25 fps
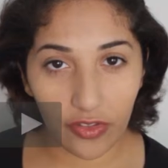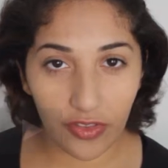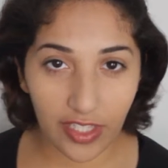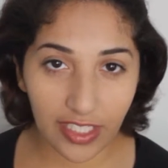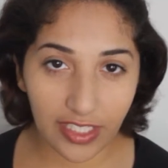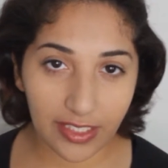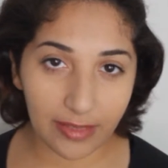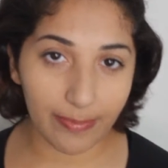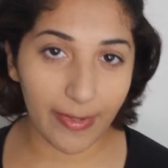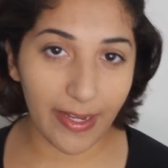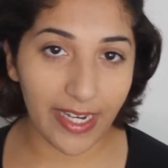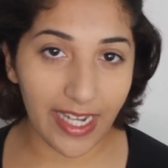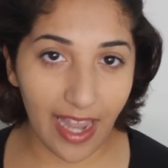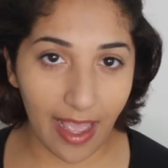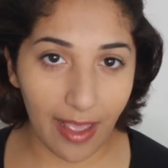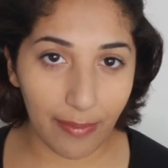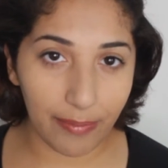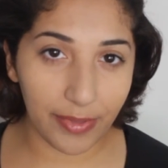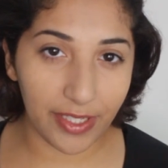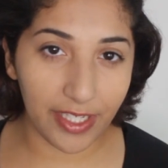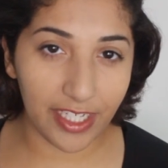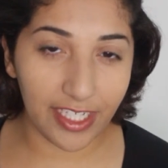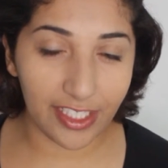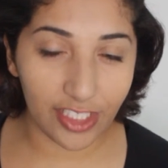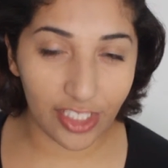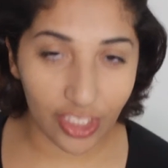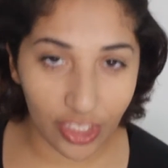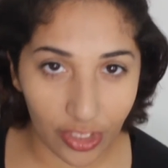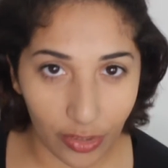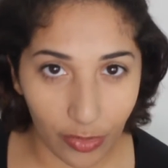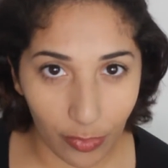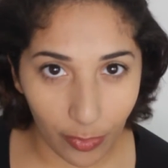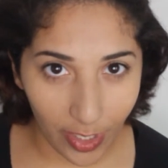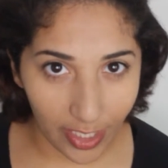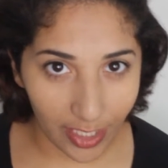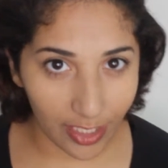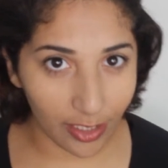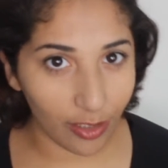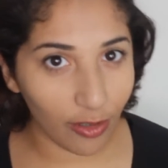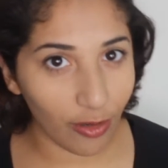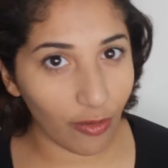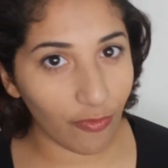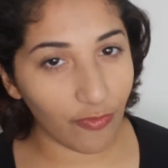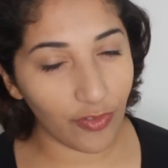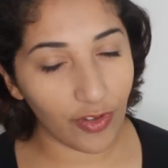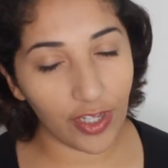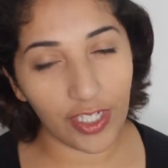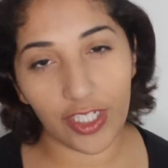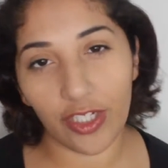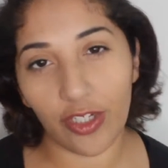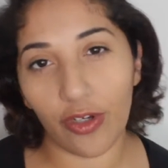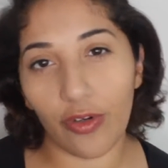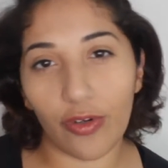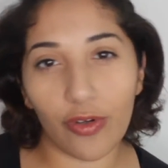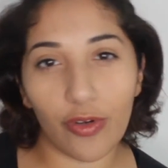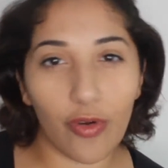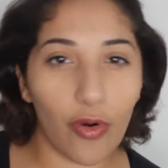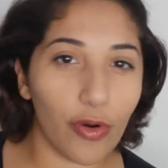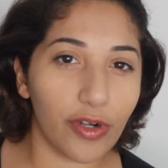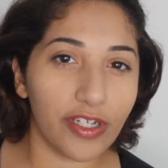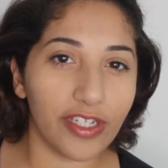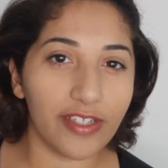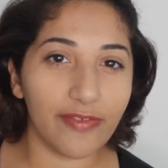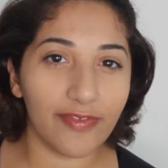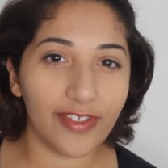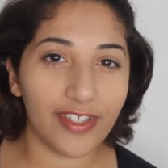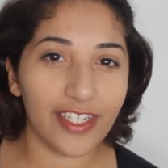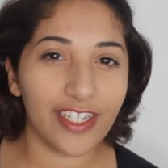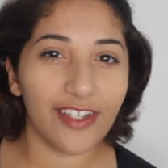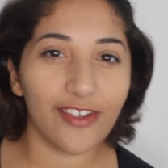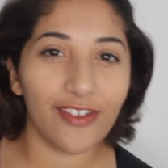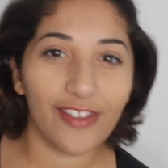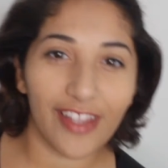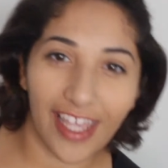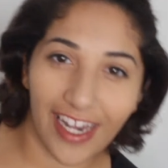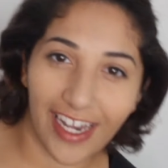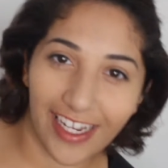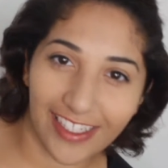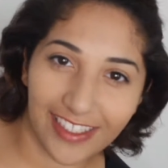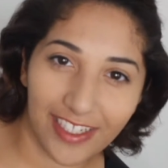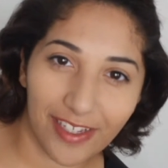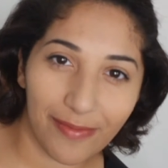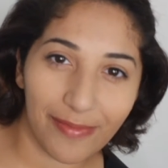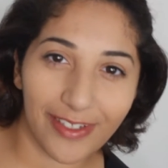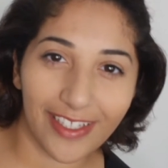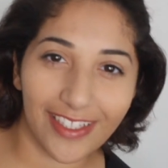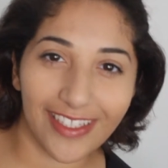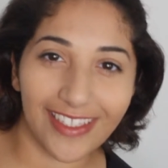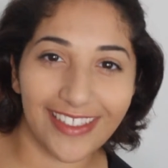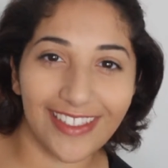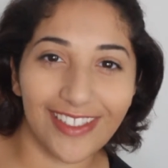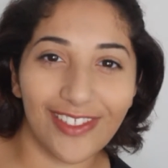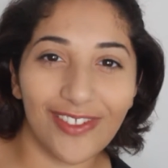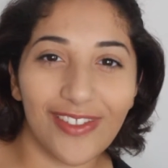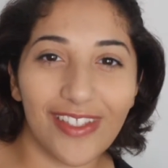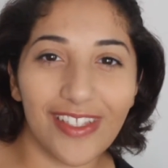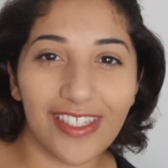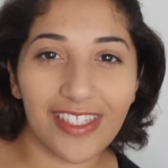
This may not be just a regular funny old corny video that I typically do.